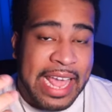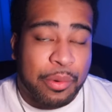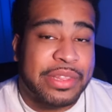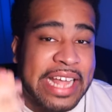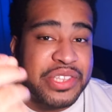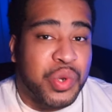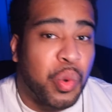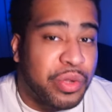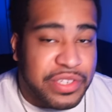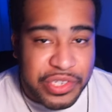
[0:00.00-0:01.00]
And what that
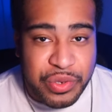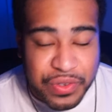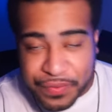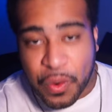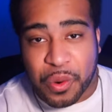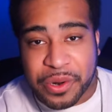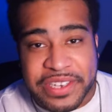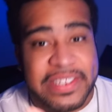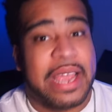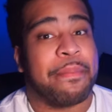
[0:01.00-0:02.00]
tool is used for
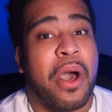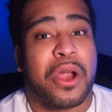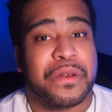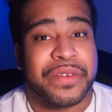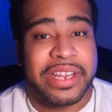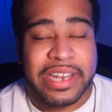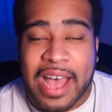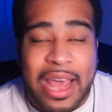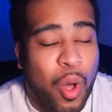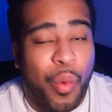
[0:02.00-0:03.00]
is typography,
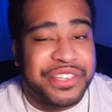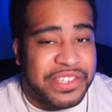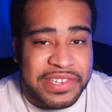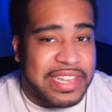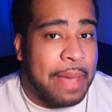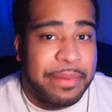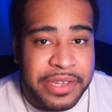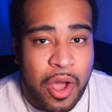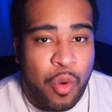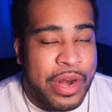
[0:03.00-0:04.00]
not always just a slap
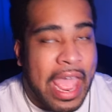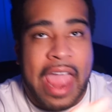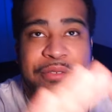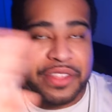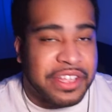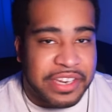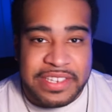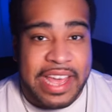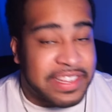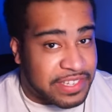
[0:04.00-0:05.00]
and go when everything in the
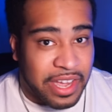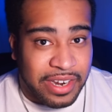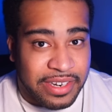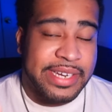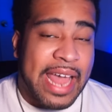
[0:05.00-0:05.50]
design is done.